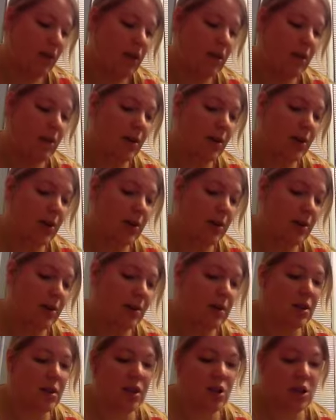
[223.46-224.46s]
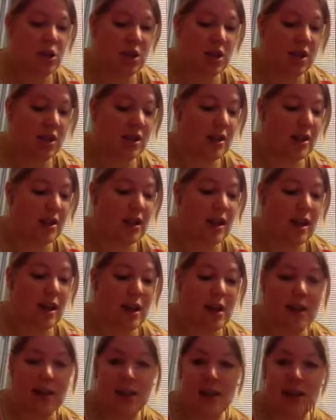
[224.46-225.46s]
Okay, so this is just
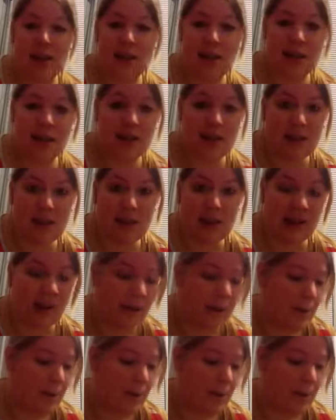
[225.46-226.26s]
a statistic.